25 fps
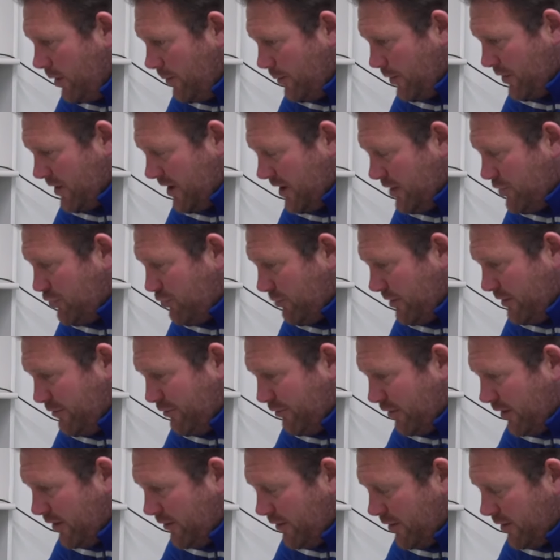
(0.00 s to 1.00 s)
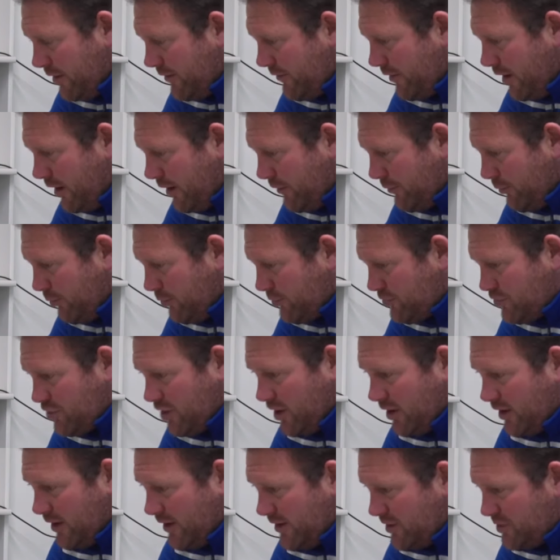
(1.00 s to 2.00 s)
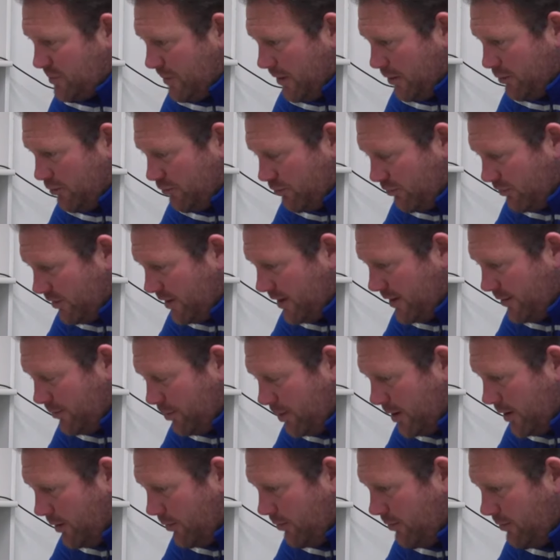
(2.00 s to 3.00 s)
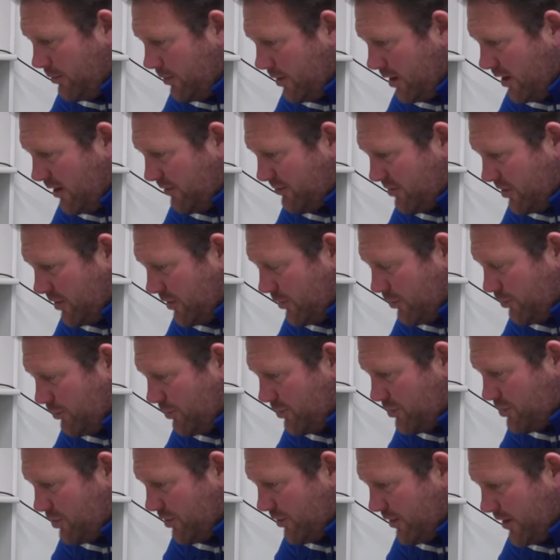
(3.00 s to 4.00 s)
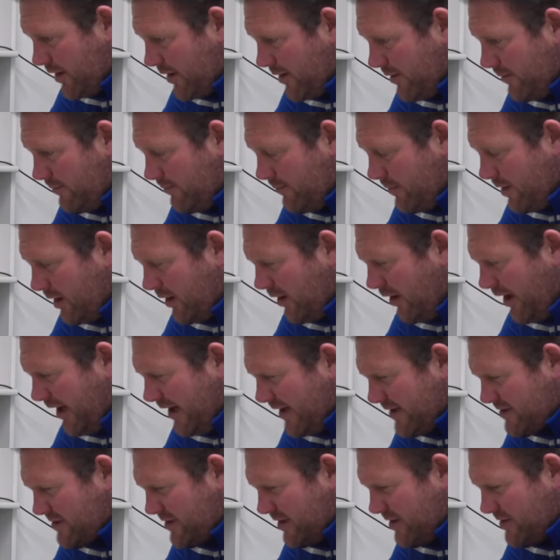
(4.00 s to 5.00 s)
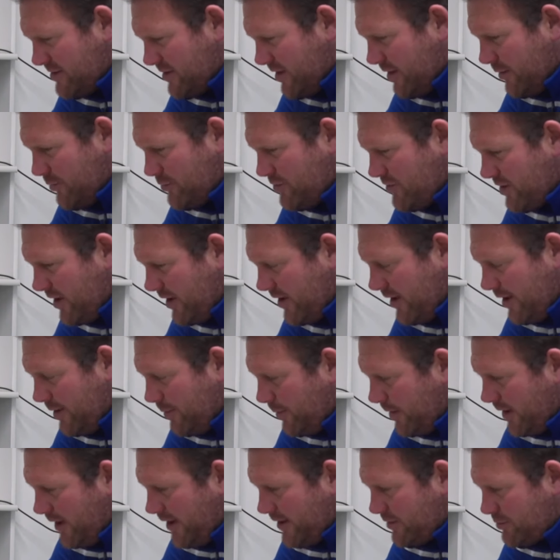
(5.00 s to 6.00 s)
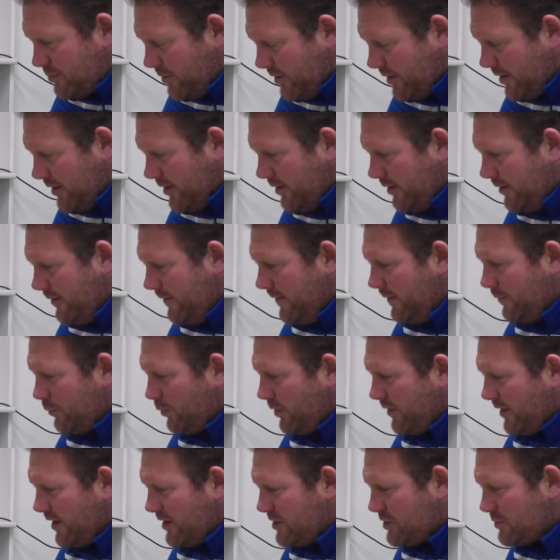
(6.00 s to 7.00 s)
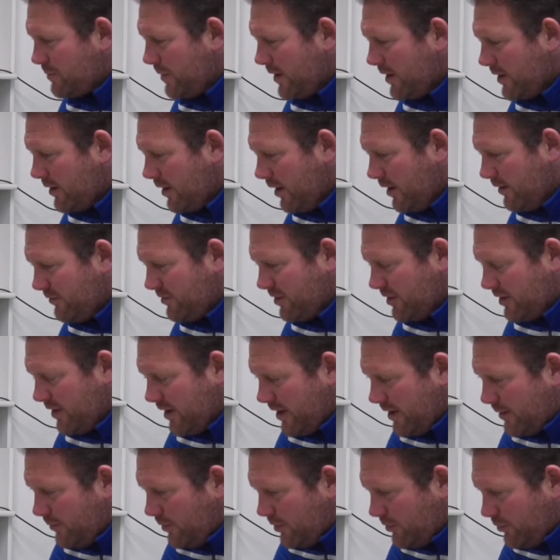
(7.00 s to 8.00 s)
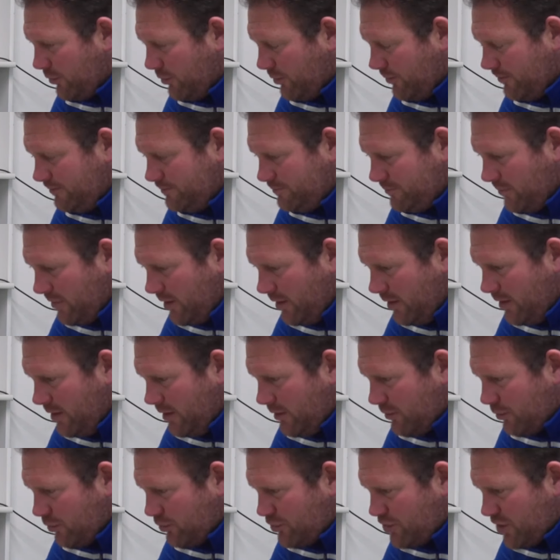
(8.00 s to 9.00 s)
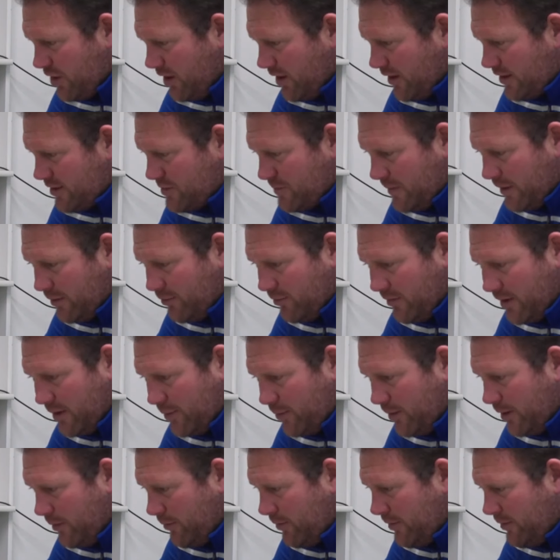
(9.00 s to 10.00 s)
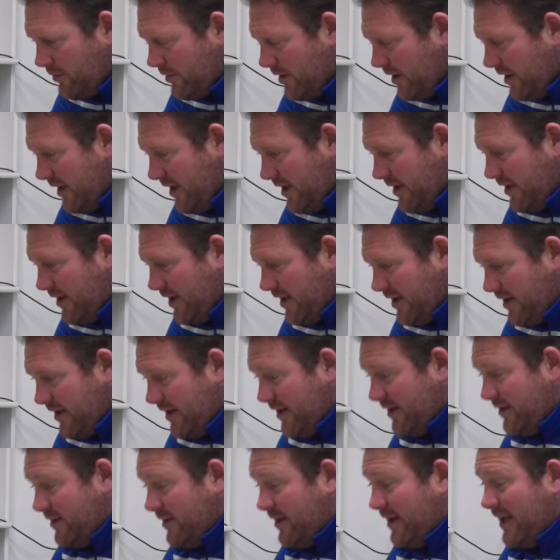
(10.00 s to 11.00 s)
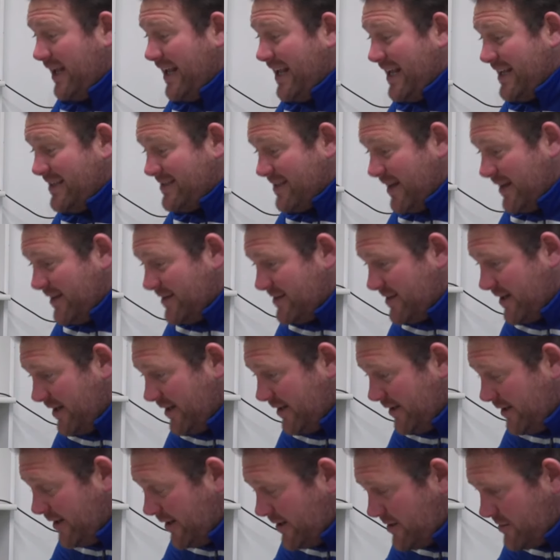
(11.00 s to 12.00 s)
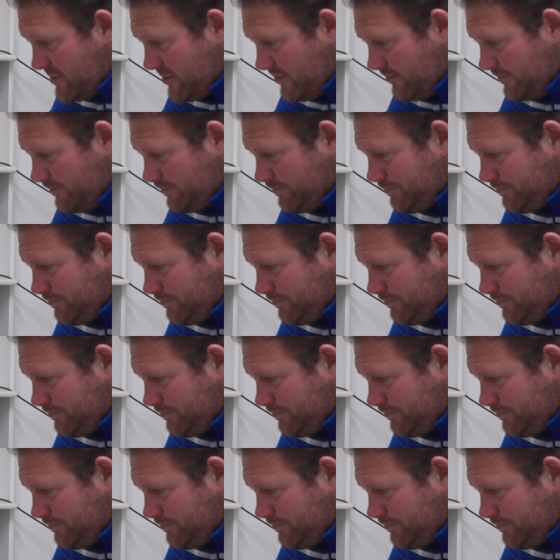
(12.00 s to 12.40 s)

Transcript: But the injury front, I thought Charlie spoke really well after the Aldershot game. I like listening to those senior players when they speak after the game. I thought Charlie spoke really well, and in his 18 years.